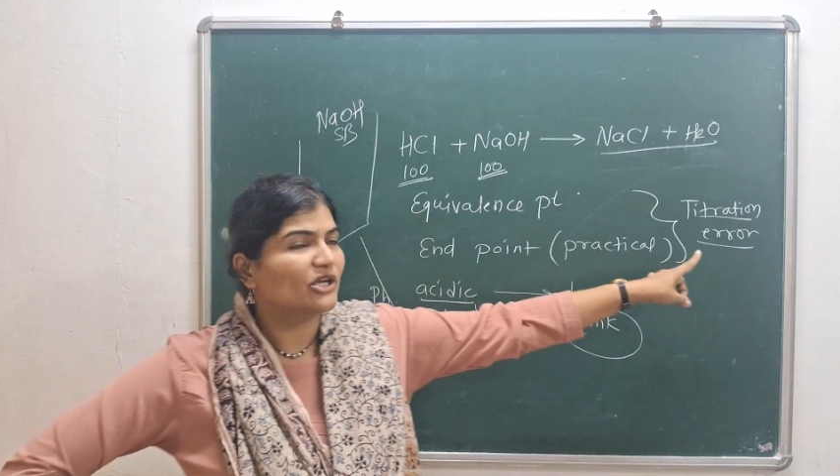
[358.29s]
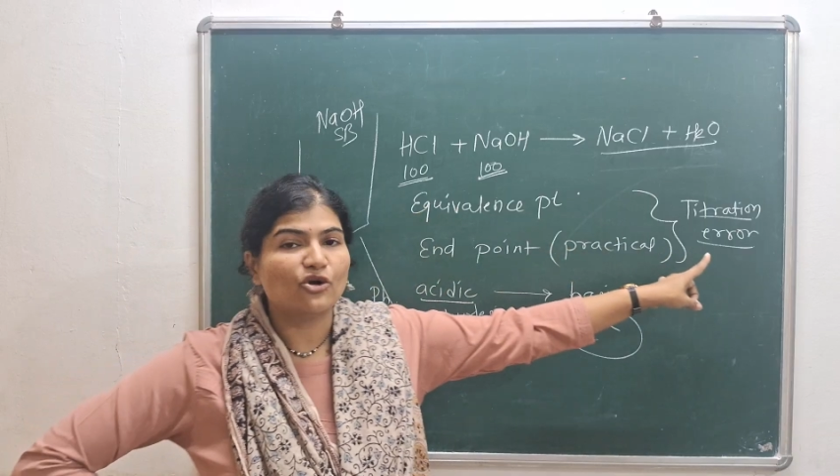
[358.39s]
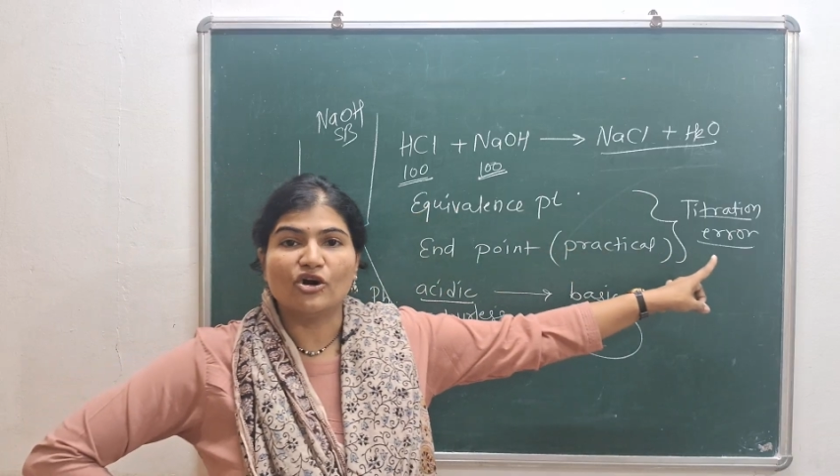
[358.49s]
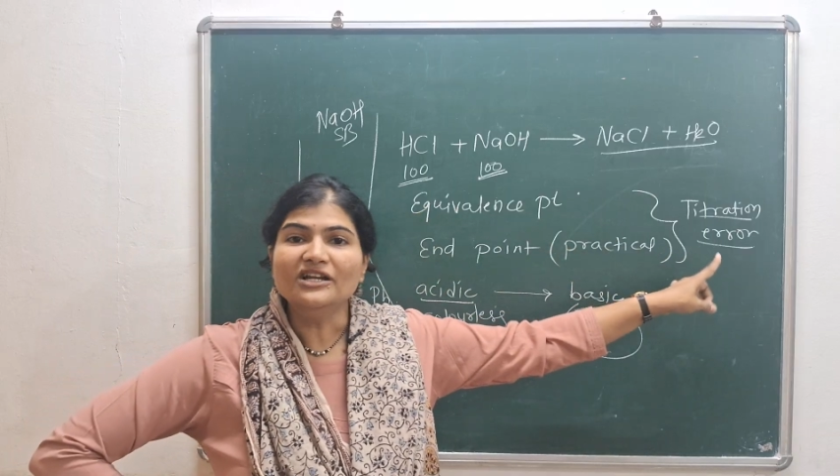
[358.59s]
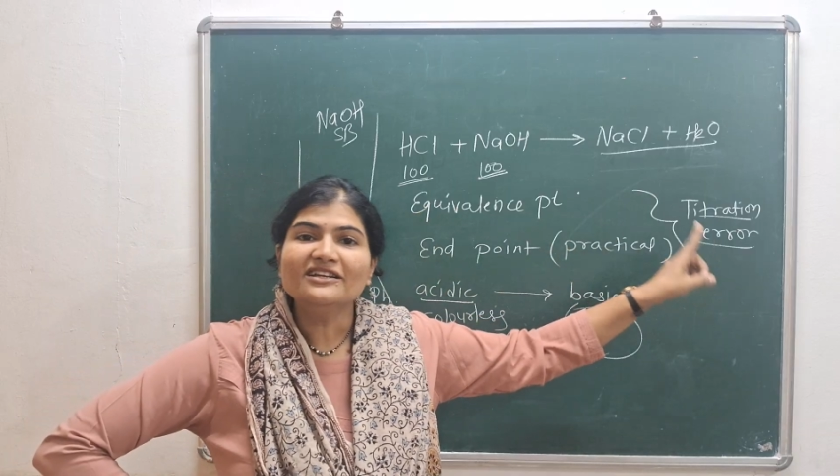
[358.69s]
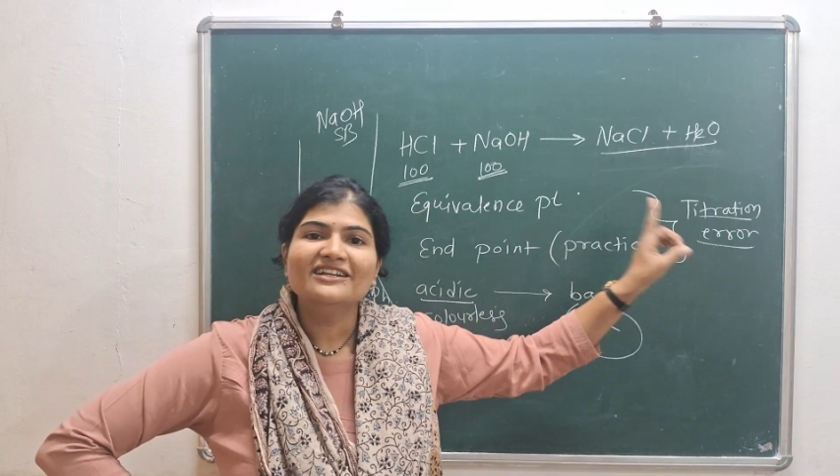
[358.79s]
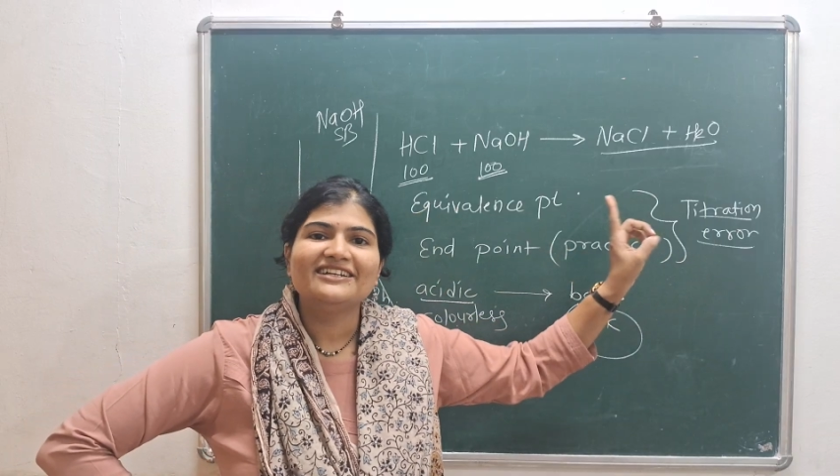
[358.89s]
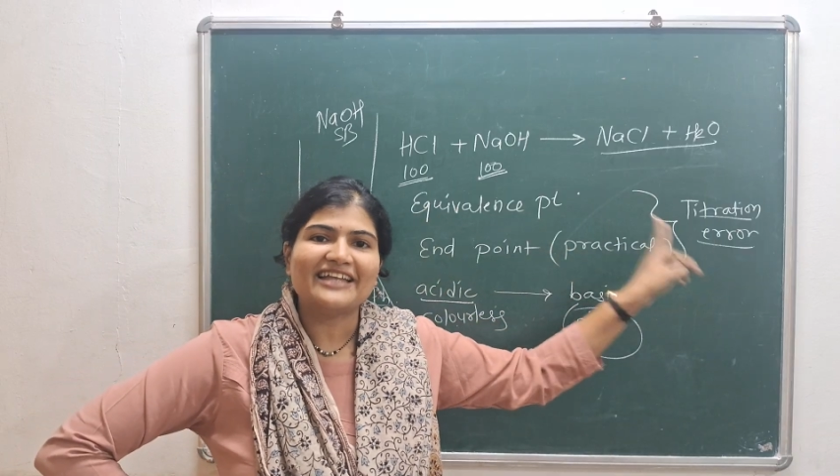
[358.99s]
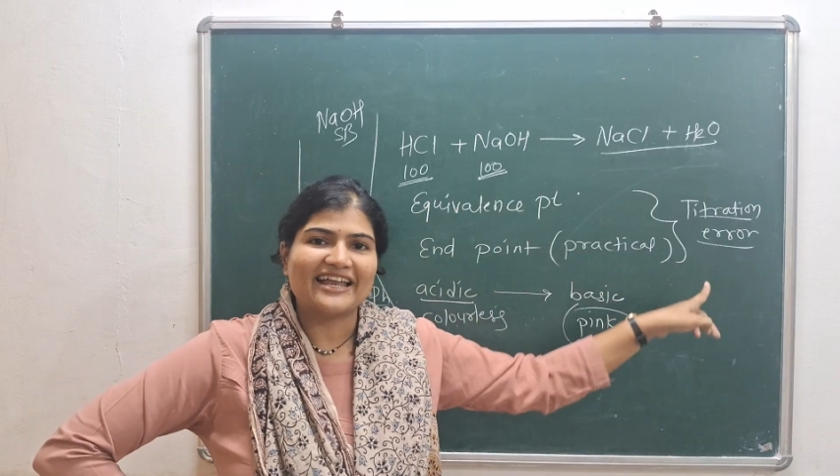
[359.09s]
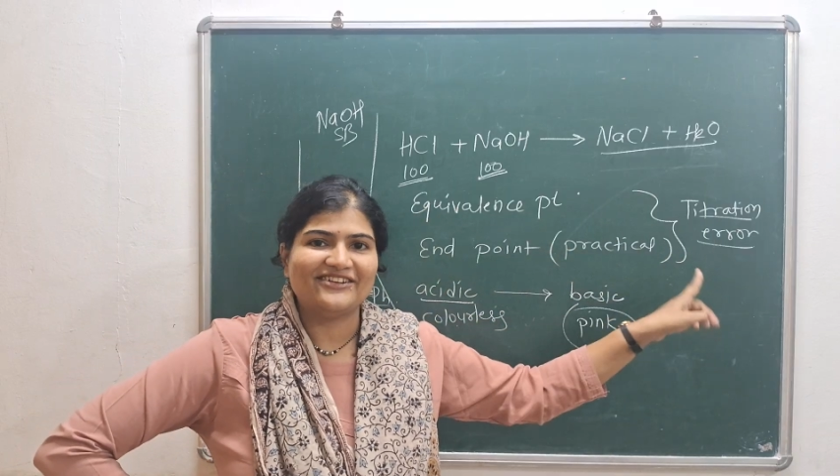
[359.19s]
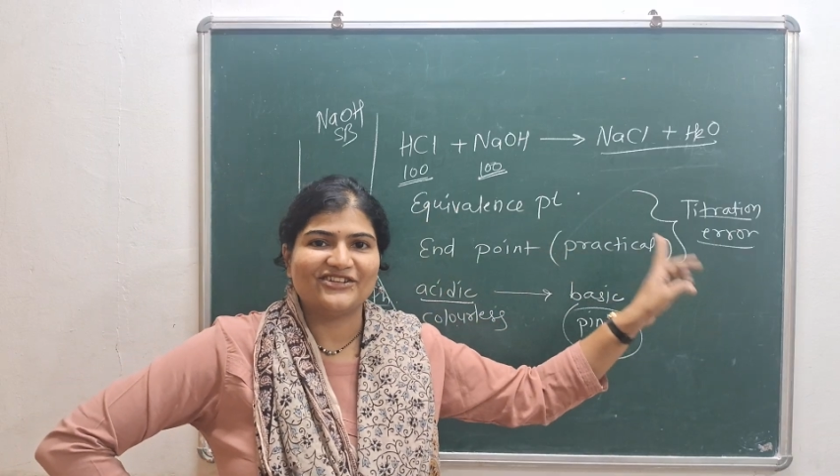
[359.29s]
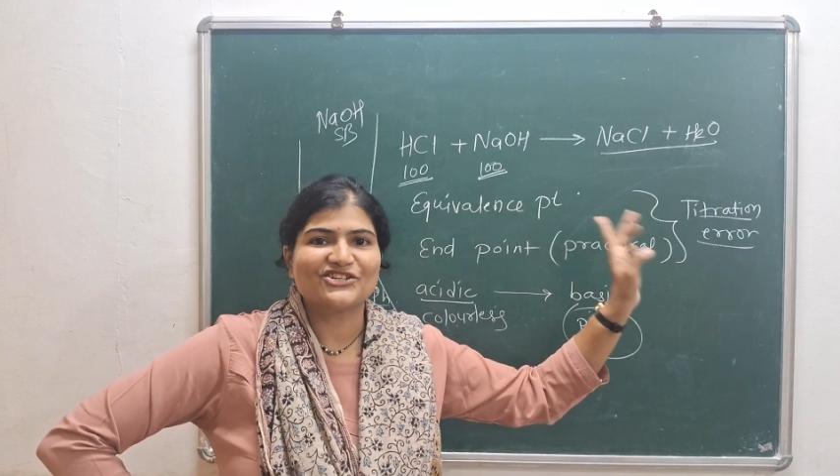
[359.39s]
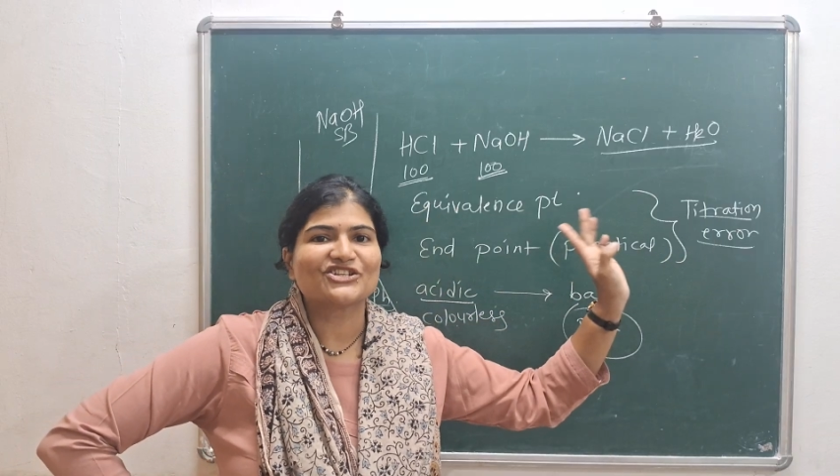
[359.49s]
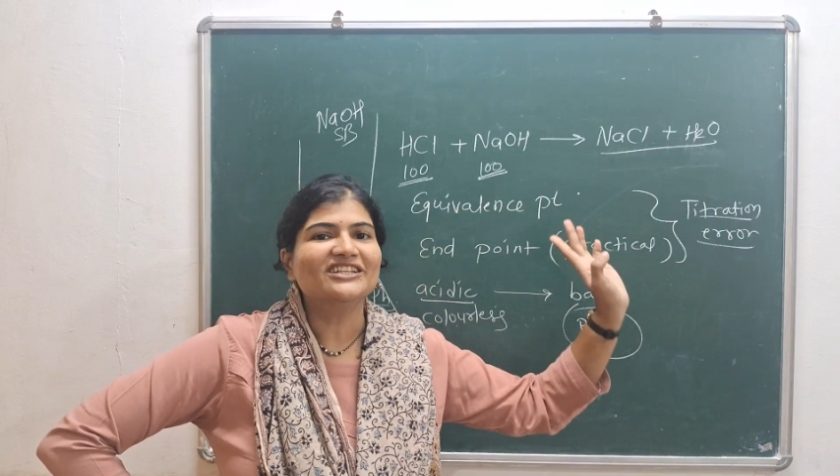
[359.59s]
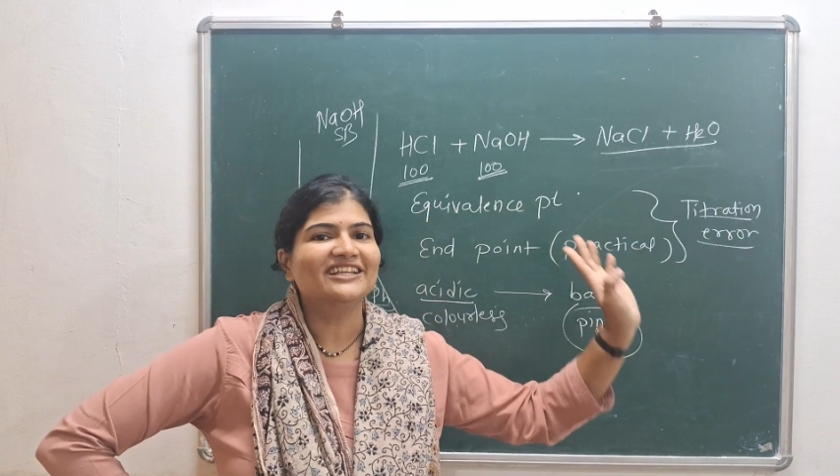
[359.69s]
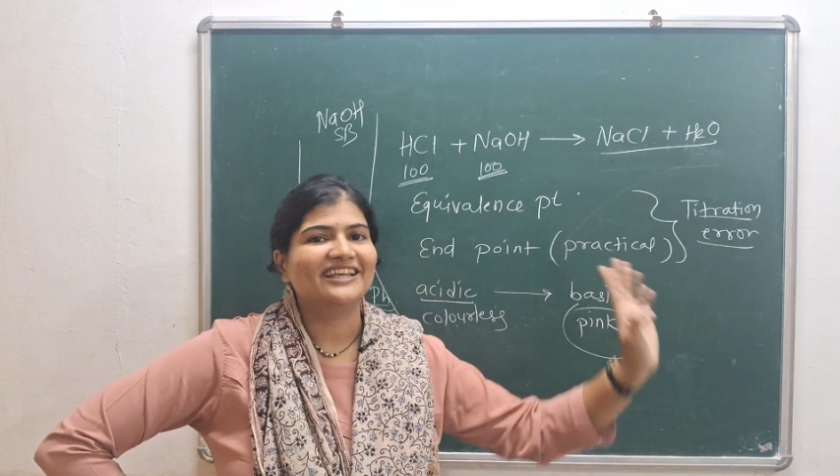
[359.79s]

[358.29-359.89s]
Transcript: called titration